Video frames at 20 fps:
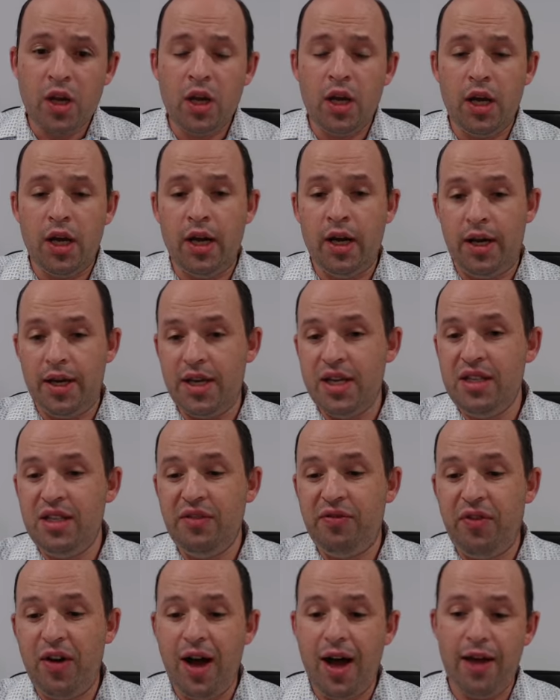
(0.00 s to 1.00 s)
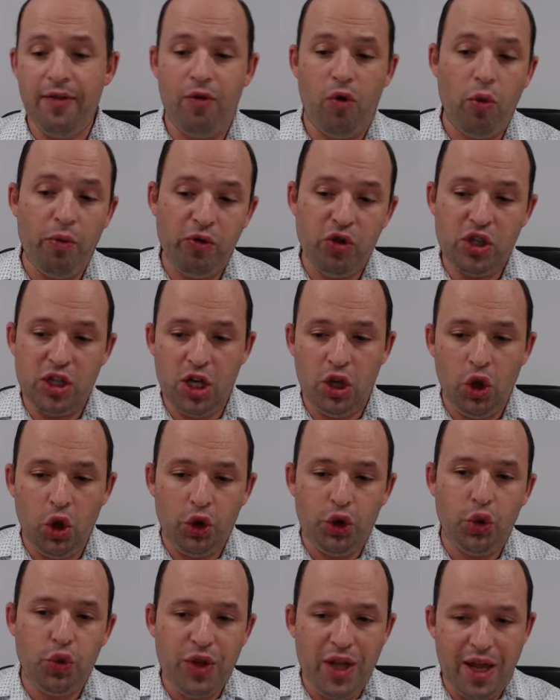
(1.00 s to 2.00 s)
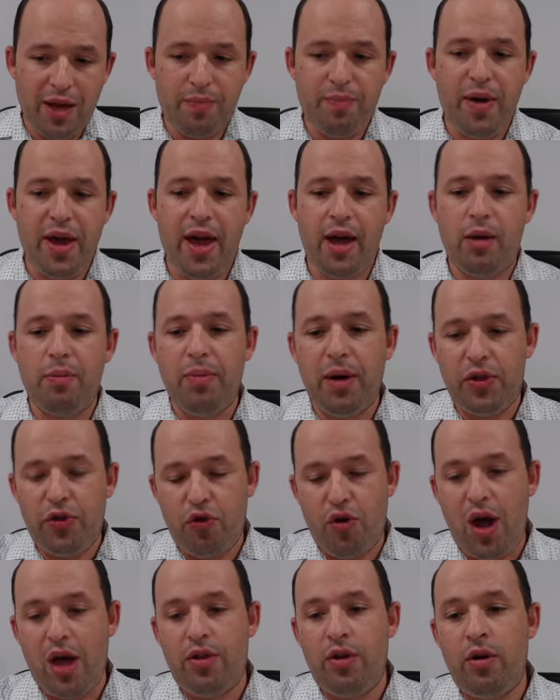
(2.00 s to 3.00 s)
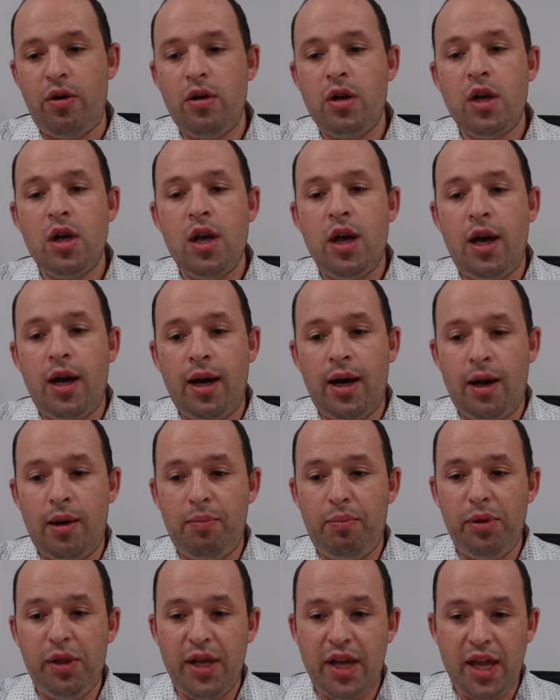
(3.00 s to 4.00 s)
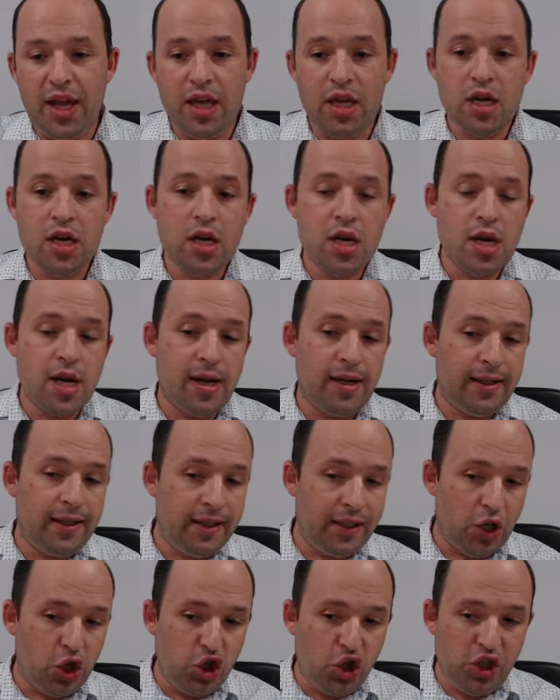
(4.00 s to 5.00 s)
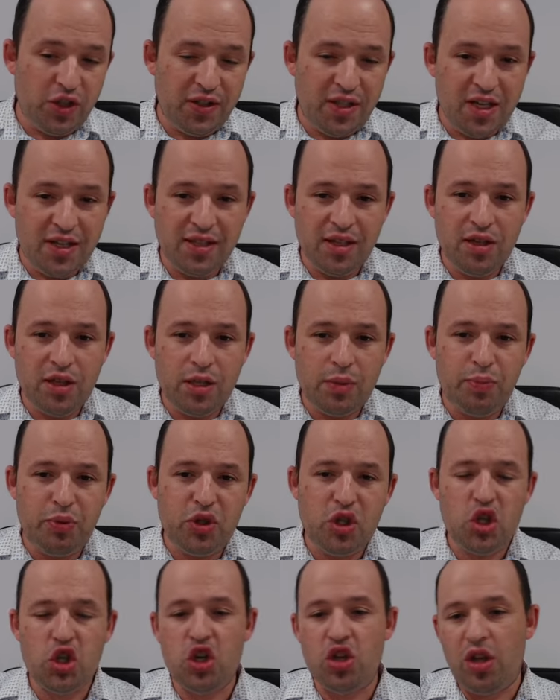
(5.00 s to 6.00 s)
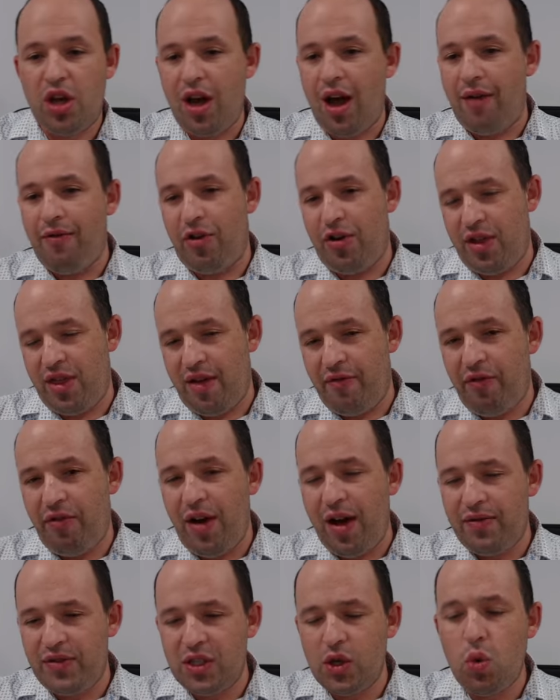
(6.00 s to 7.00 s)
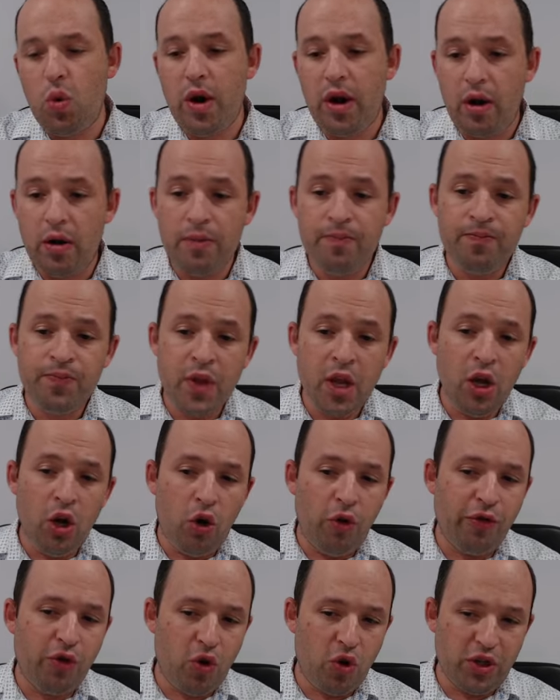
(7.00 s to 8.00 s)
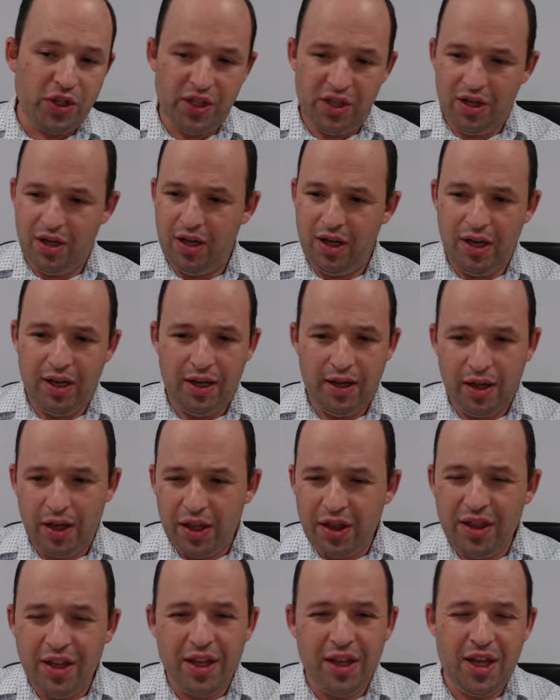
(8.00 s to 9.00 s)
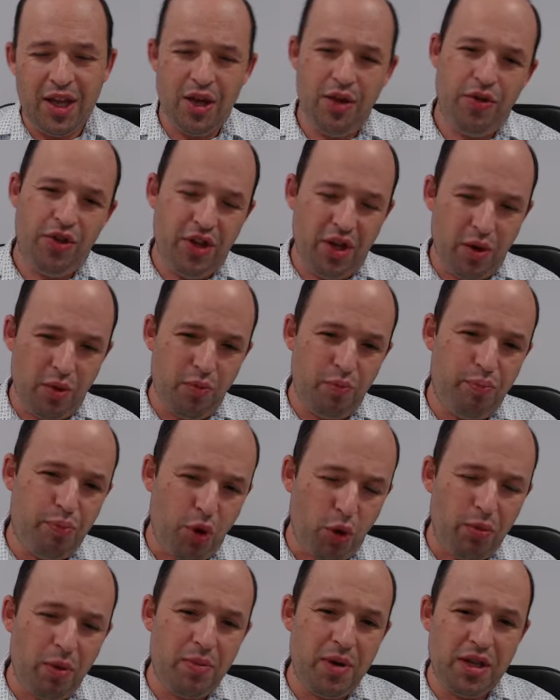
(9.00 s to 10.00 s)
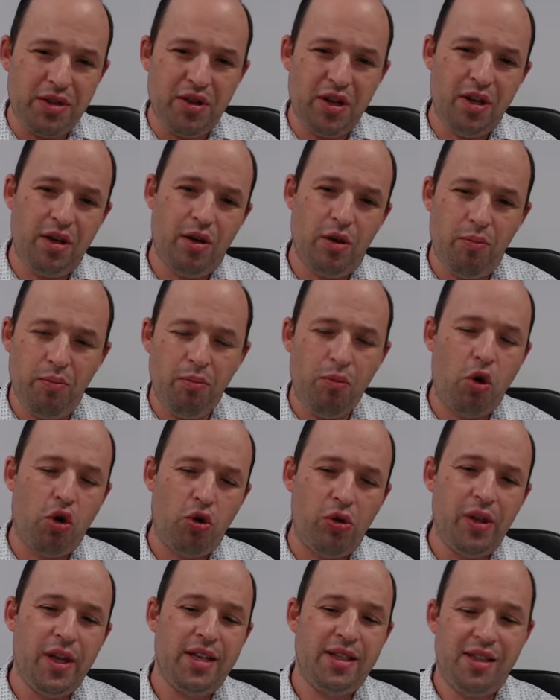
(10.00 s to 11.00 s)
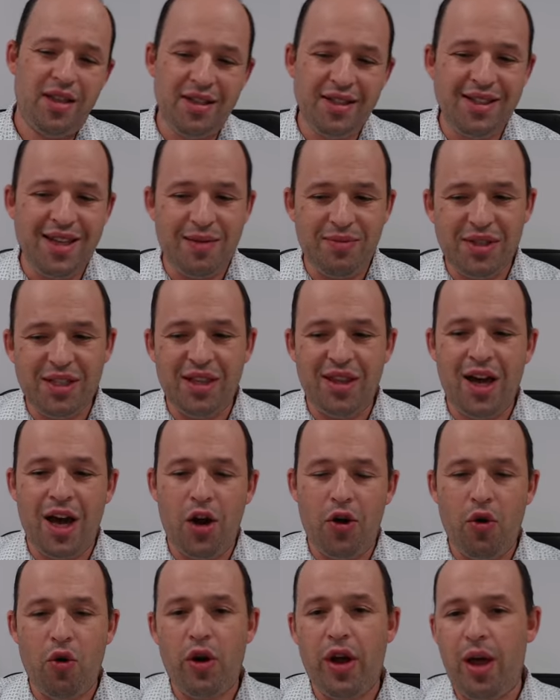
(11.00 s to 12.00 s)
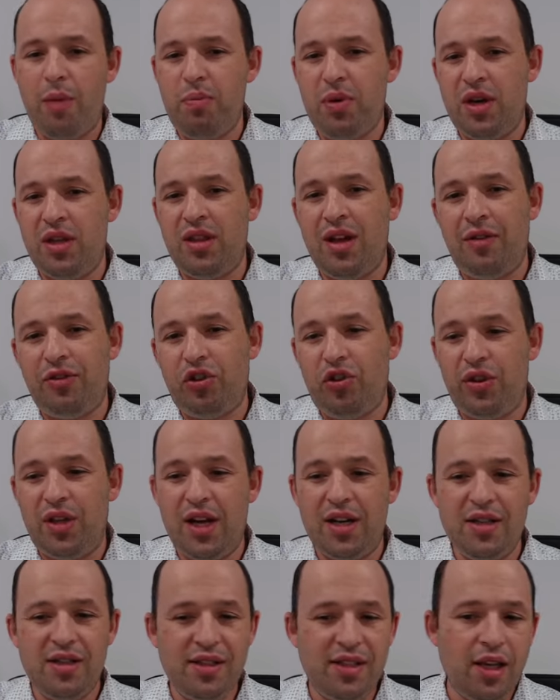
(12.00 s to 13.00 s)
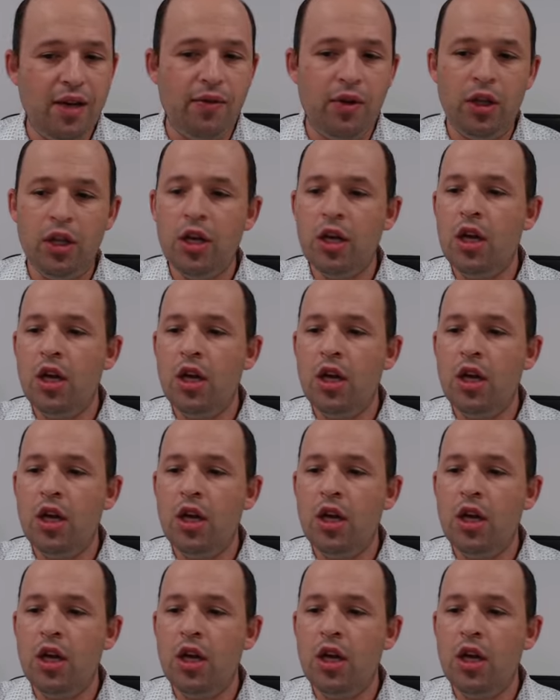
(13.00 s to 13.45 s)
Ed5, obviously not to take back, but rather play g6 in this position, covering f5 square. Of course, probably the more or less the same scenario happening after knight e7.